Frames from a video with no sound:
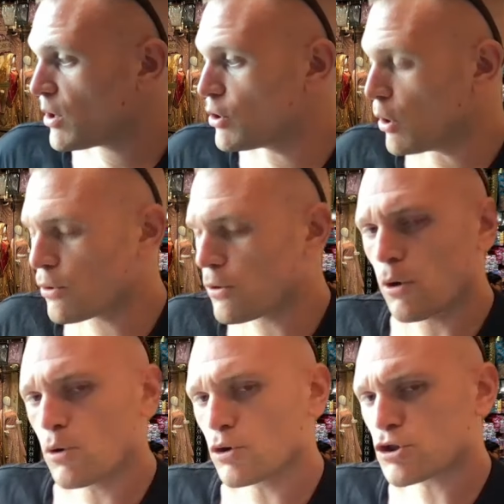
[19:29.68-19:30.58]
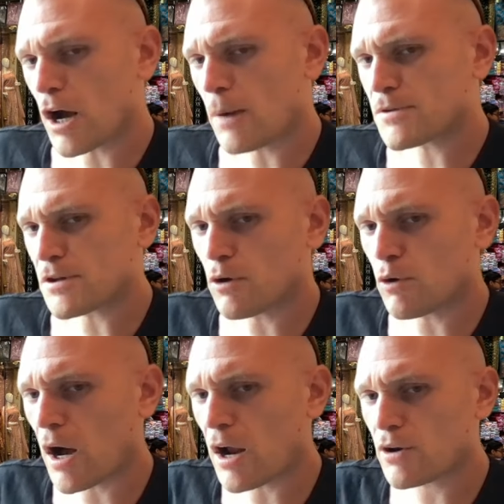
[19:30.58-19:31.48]
go to the local shops and
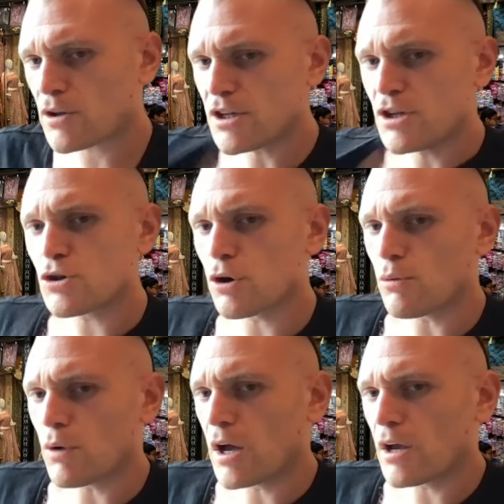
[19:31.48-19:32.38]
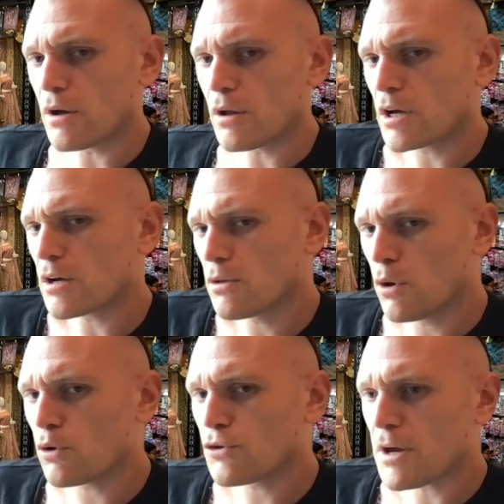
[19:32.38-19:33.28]
acquire a t-shirt, right? Like a
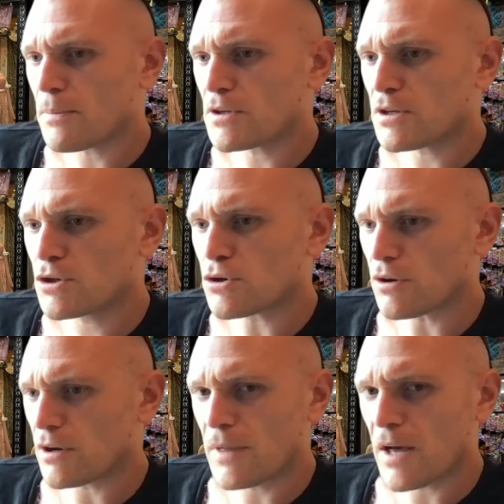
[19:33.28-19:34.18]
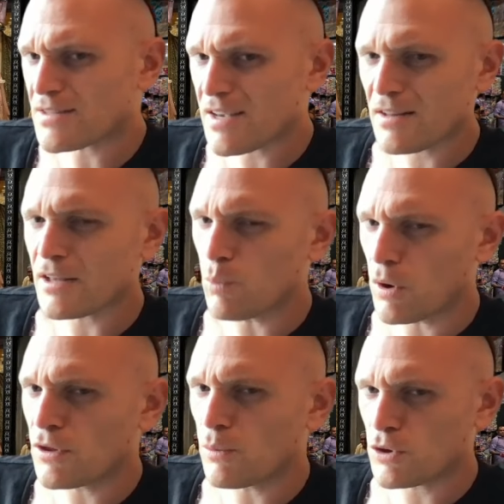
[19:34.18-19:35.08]
local type of t-shirt. And I'm not saying like
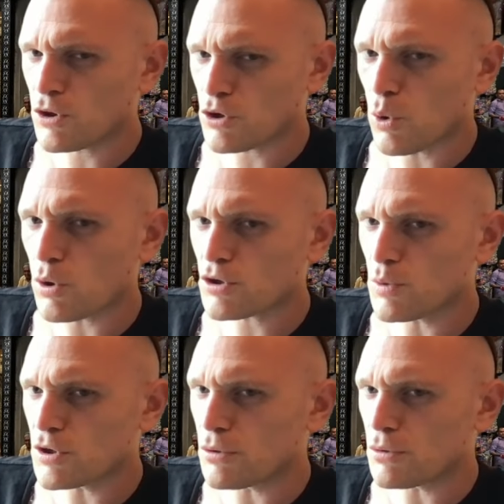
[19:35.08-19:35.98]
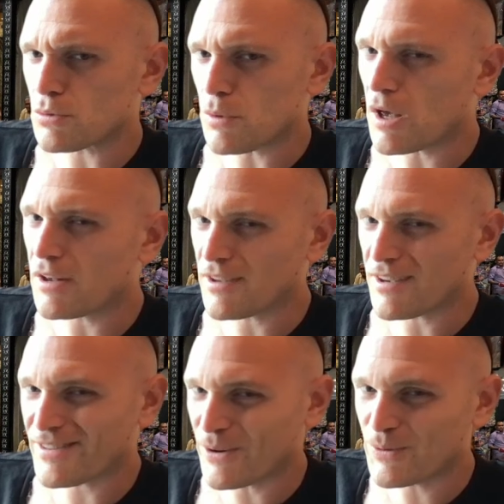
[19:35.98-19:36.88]
one that would the tourist would use, right?
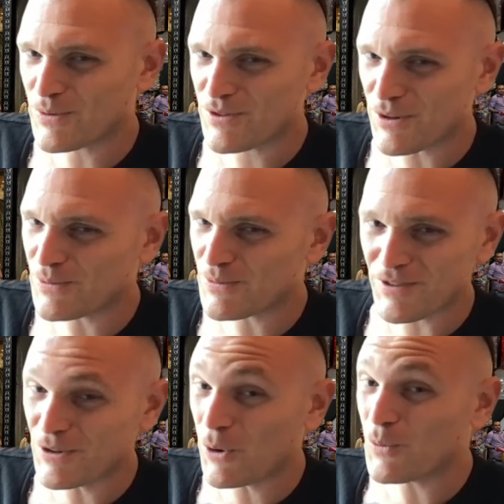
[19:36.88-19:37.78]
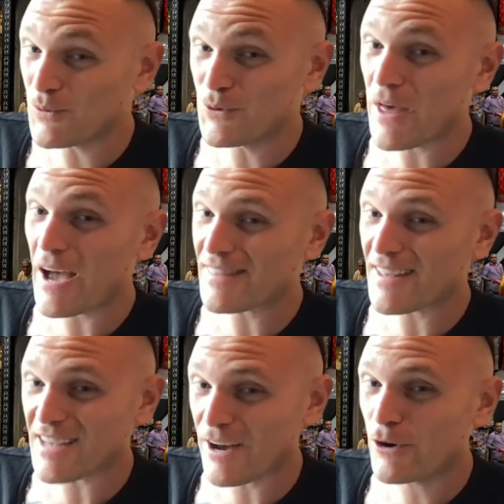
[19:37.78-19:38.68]
Don't don't don't do that.
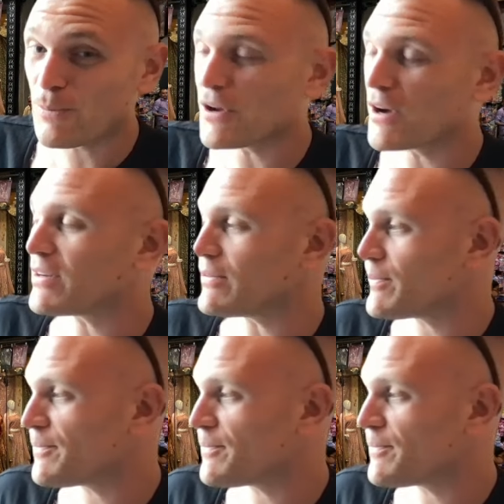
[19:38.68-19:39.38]
That's counterproductive.